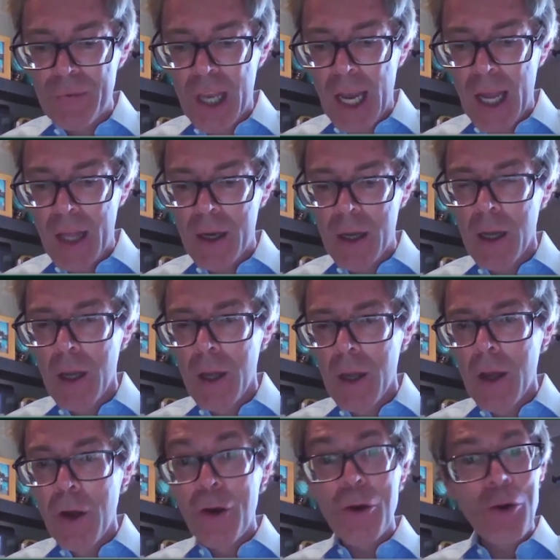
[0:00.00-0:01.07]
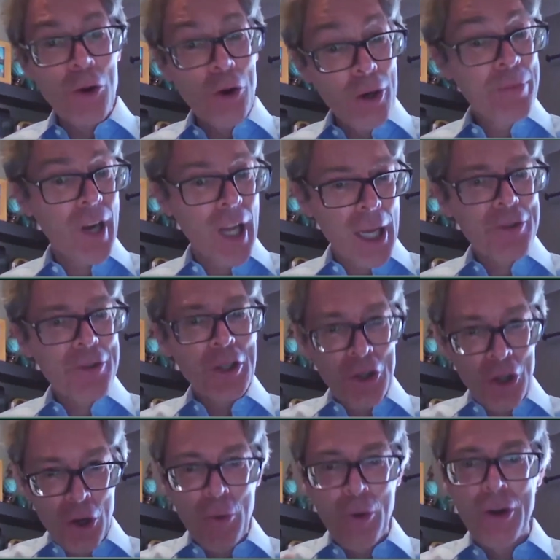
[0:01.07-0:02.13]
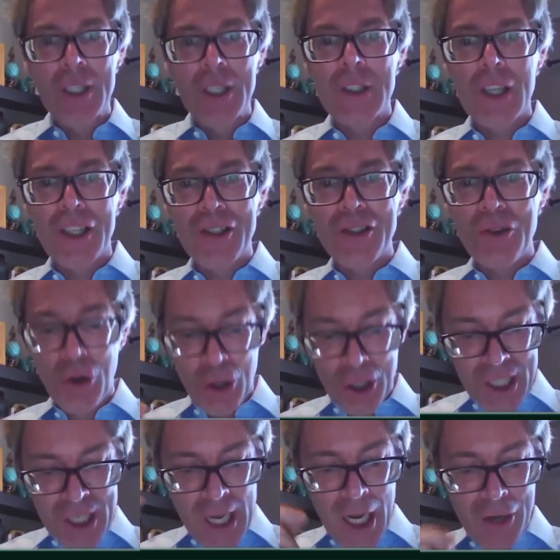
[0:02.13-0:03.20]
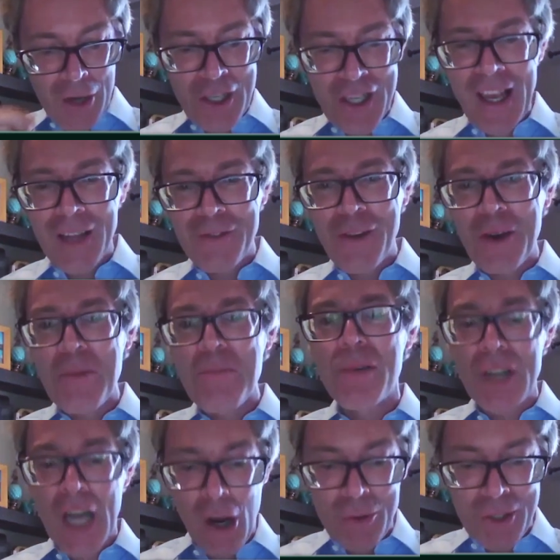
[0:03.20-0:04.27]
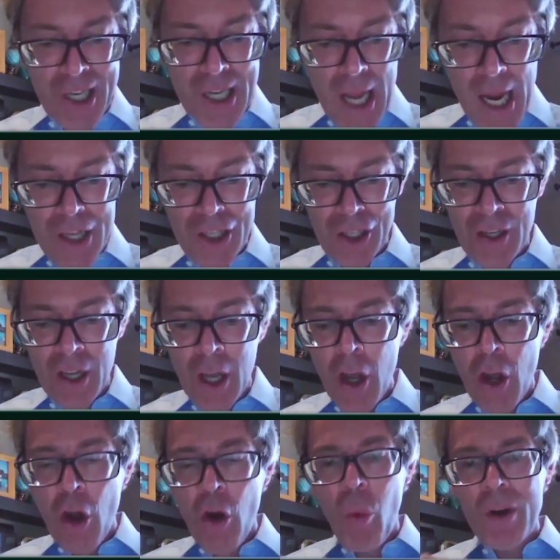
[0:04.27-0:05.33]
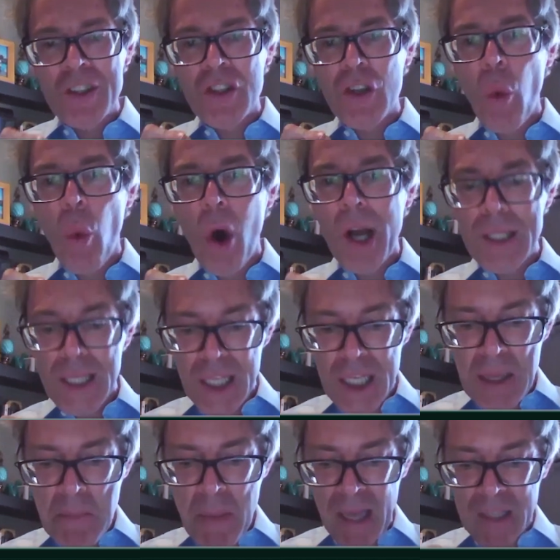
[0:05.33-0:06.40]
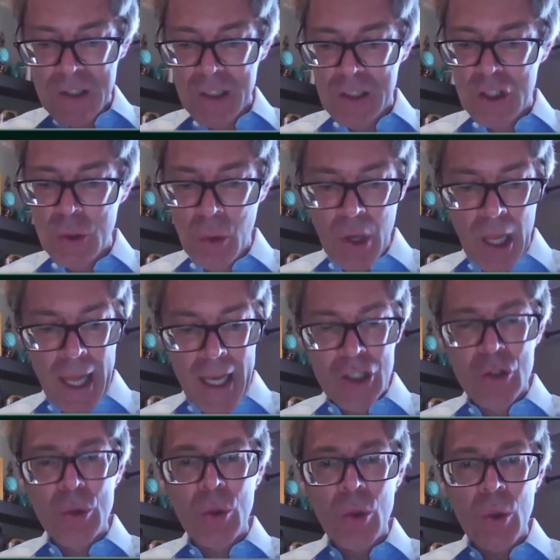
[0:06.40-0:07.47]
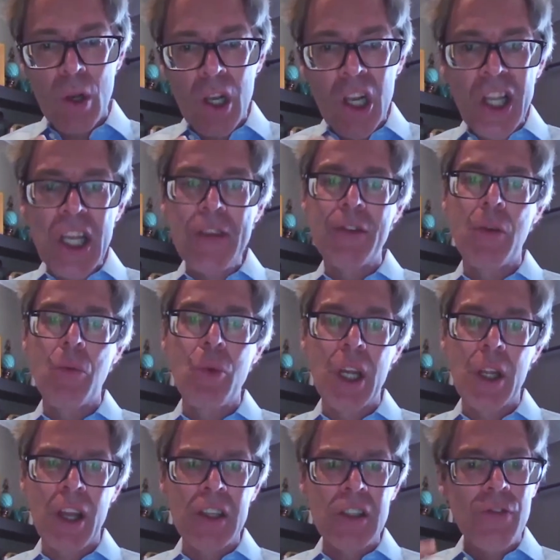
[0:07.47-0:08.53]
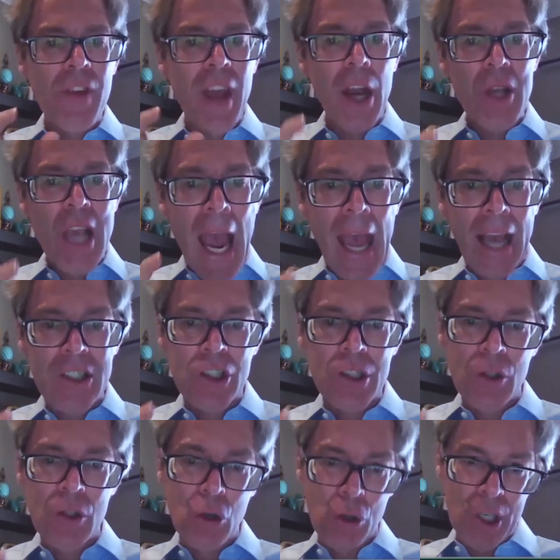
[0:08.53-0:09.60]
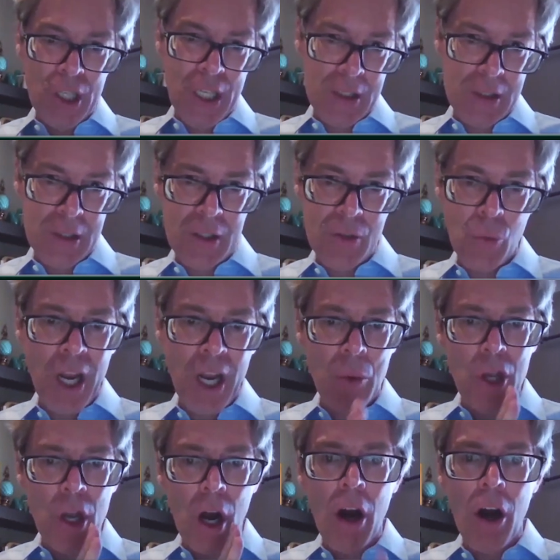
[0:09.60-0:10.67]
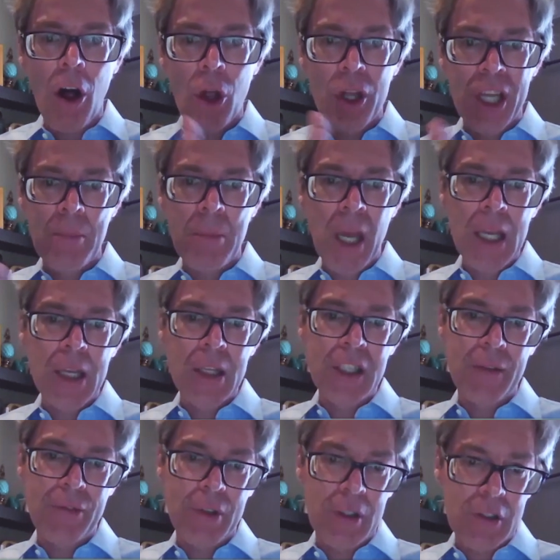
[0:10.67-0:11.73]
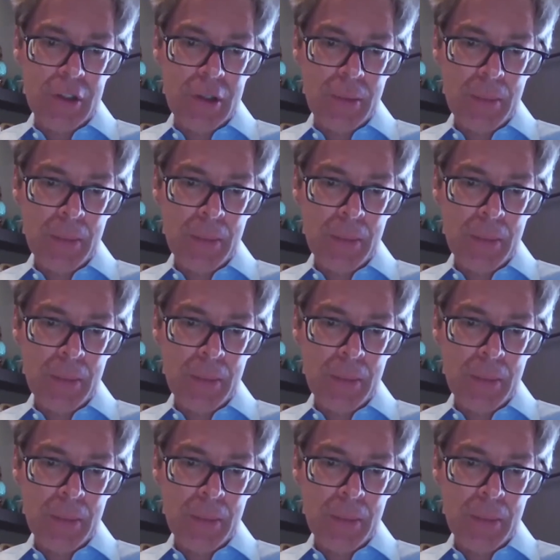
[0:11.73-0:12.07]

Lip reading: of Canada, or perhaps in your words, as an ordinary yet very proud Canadian, what is the one key message you would like to leave them with that is very action-oriented, where we all can make a difference?